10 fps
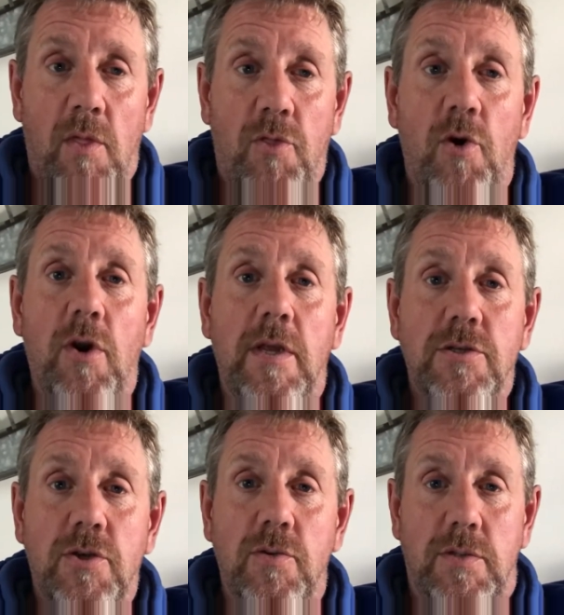30
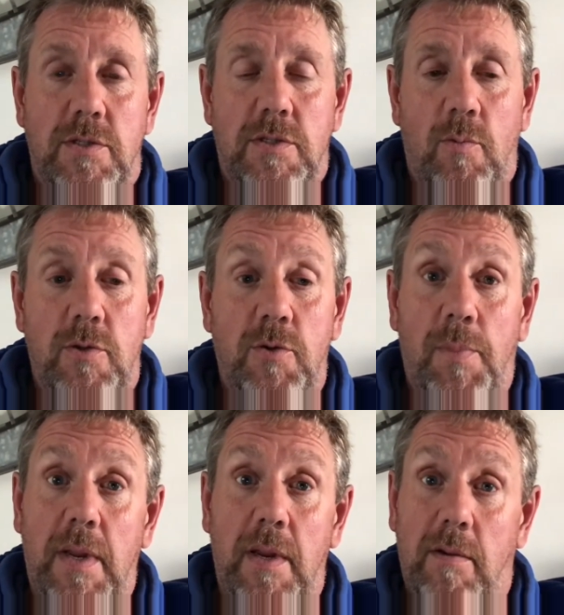students, which would
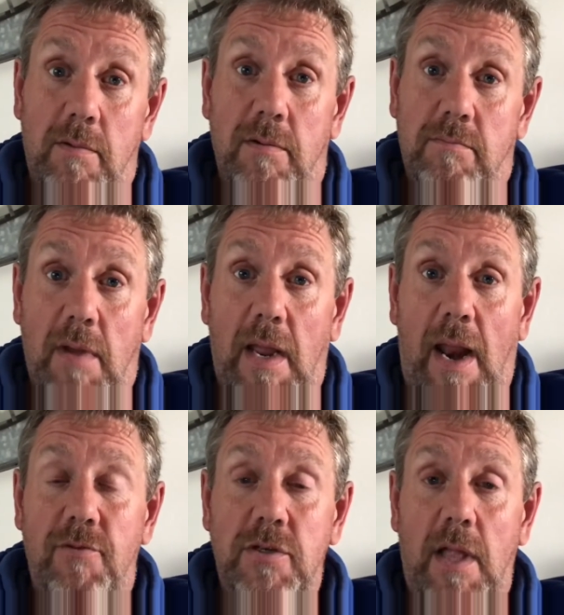be an
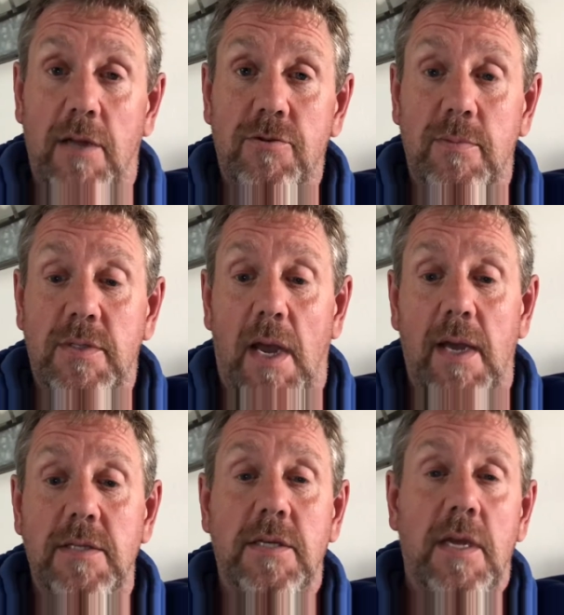average classroom
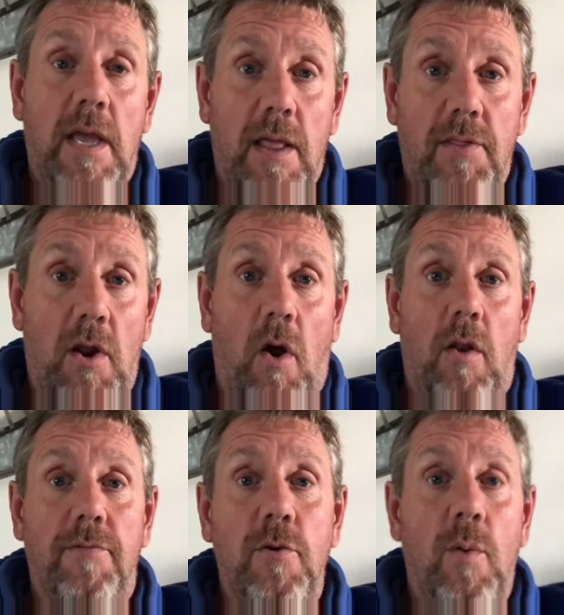size that all
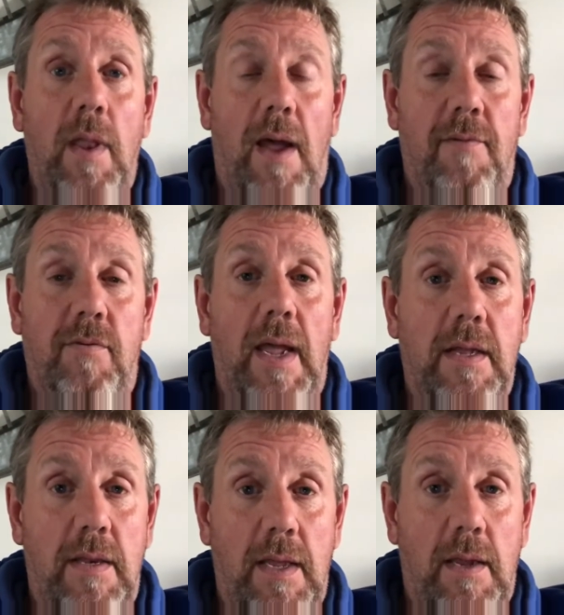of you will have
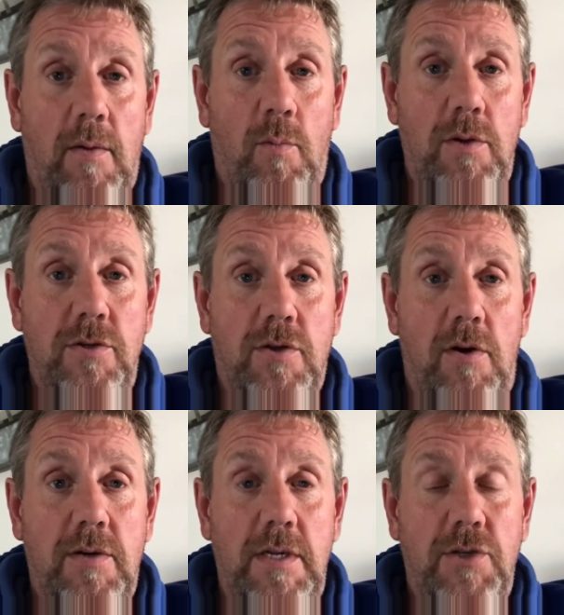likely when you
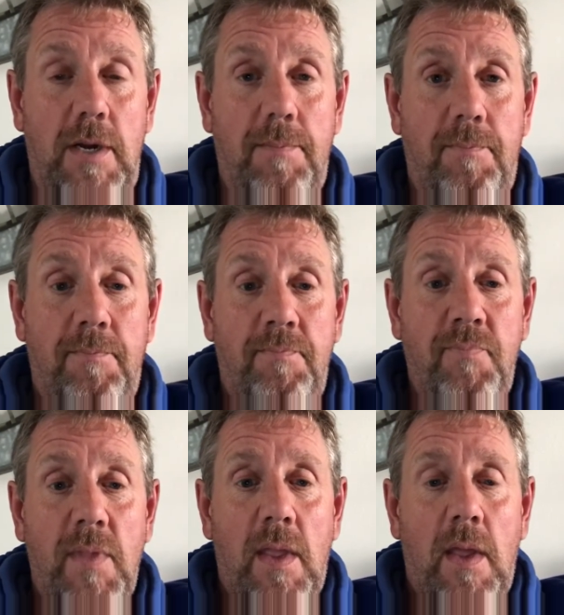start teaching.
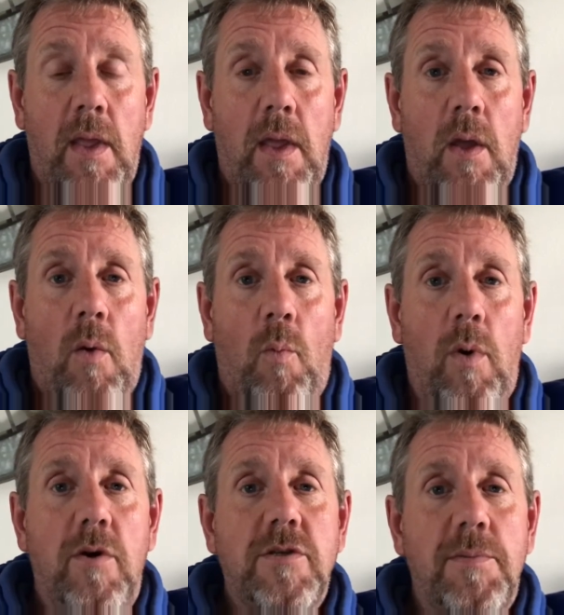
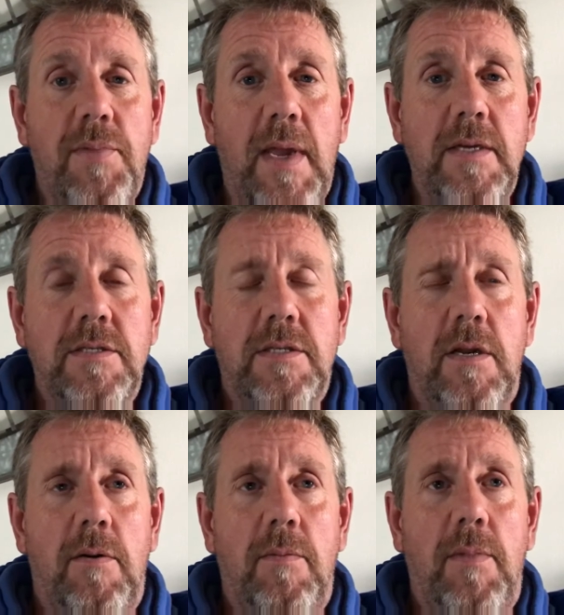What are some things
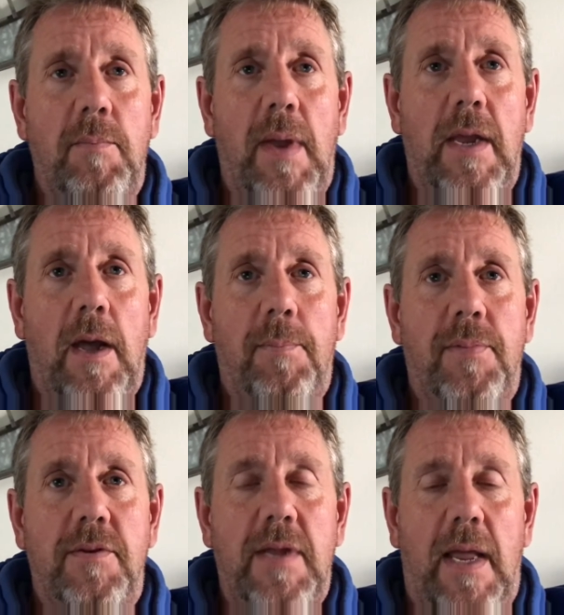that make up
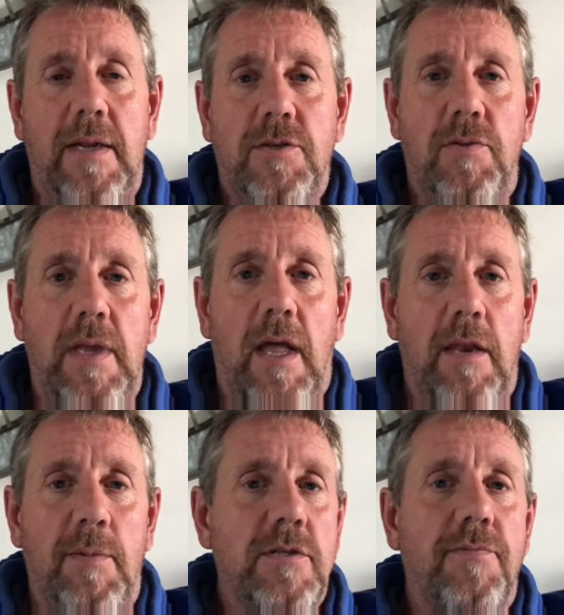the tenets or the
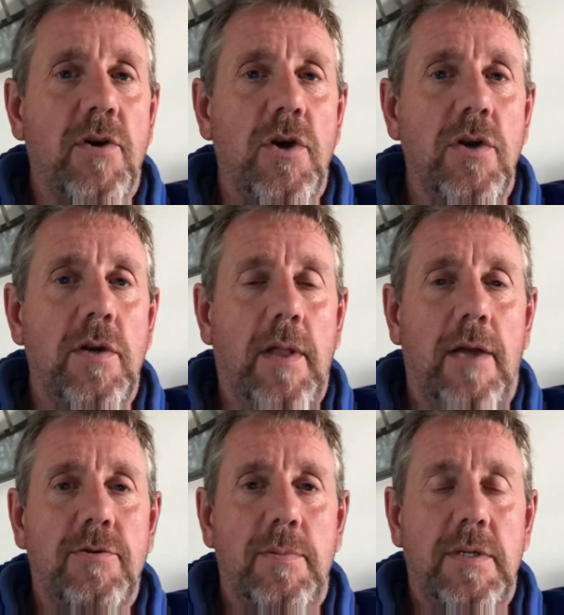elements of a good
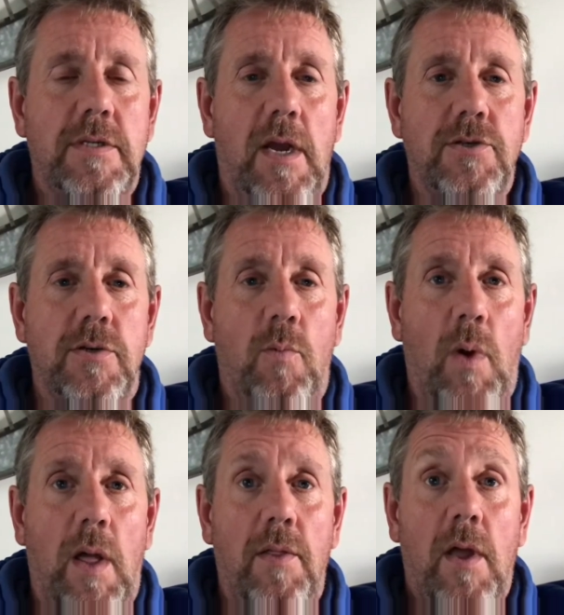classroom discussion?
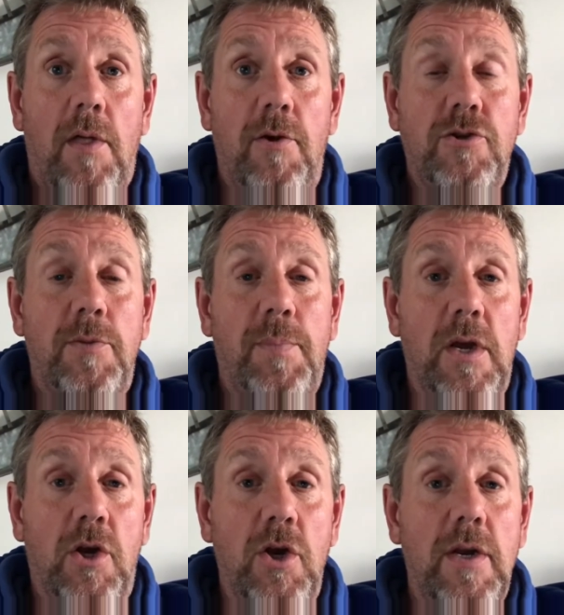Well, there should be a
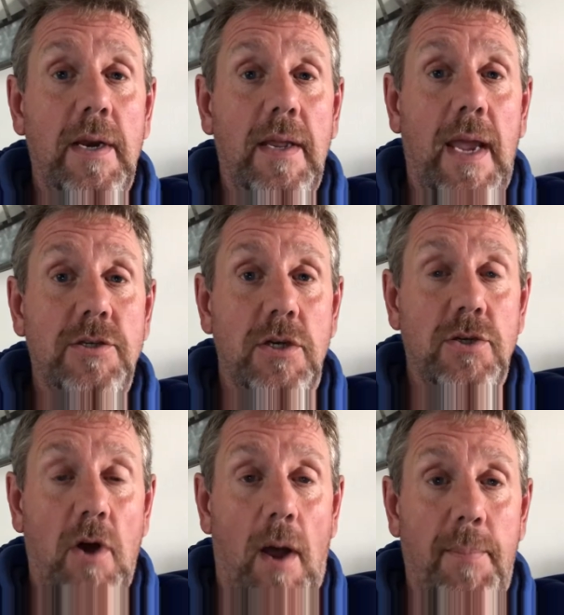good engaging
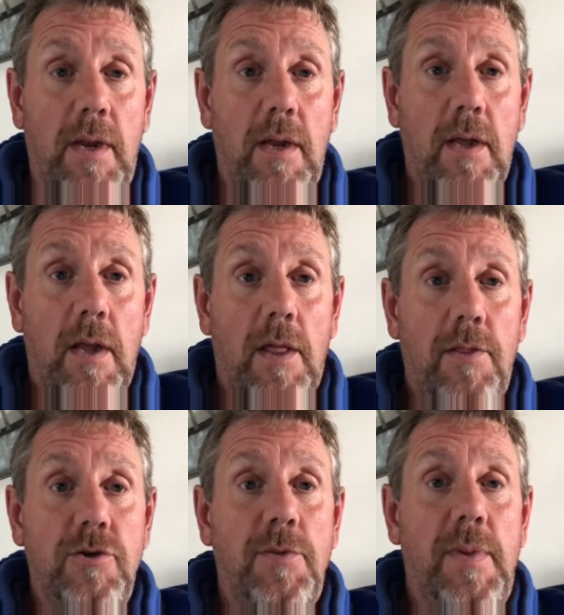topic.
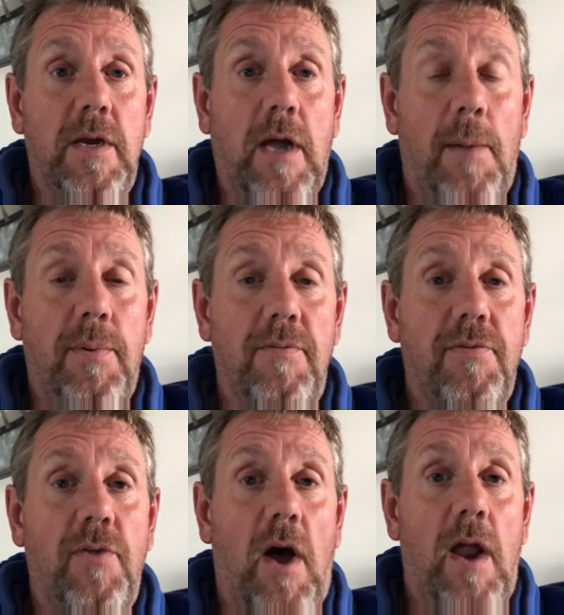There should be a couple of
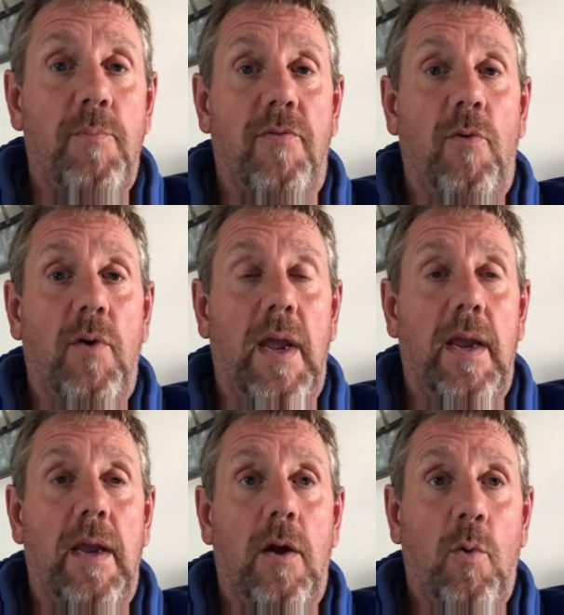
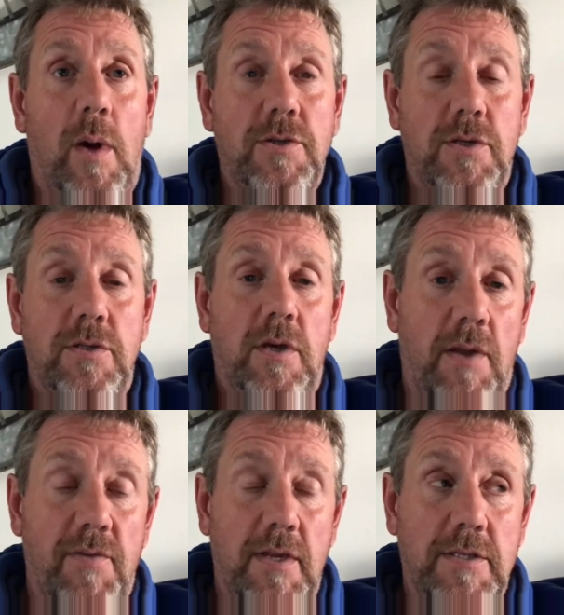thought-provoking questions. I'll
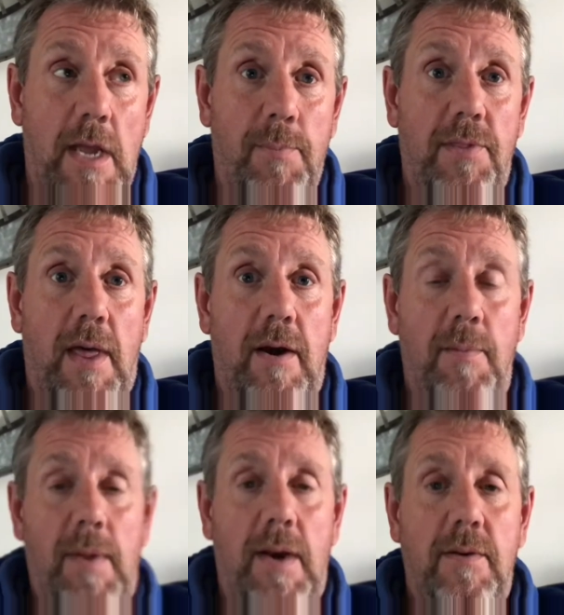give an example of that in a
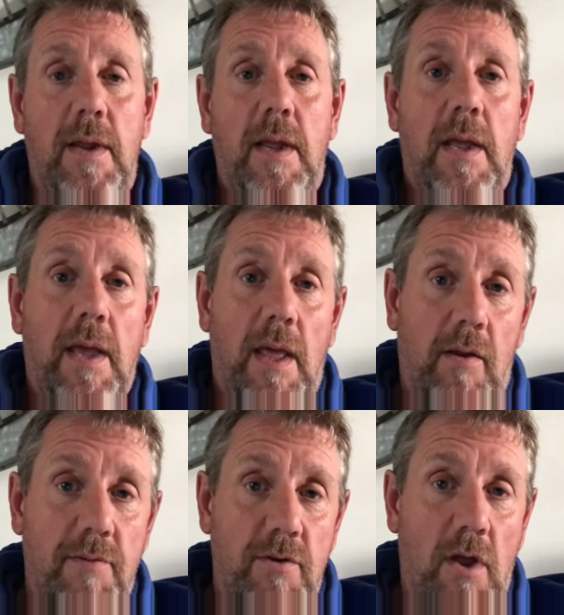minute, and I'll
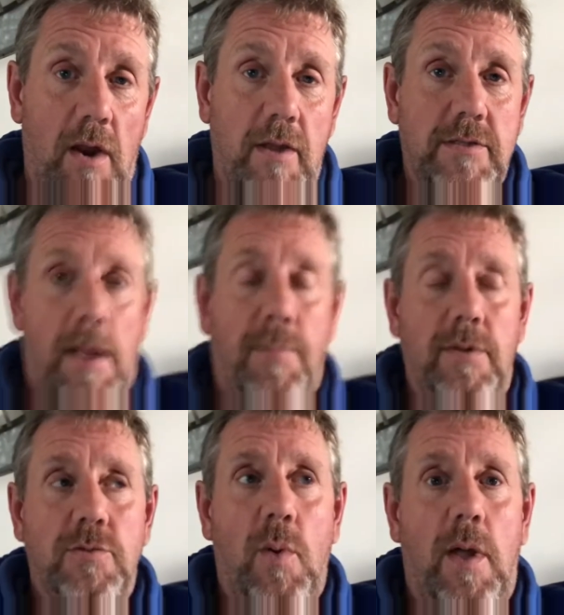give a non-example
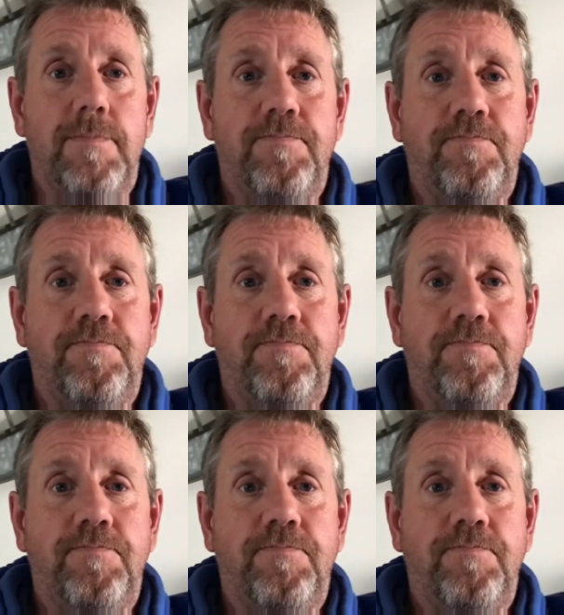as well.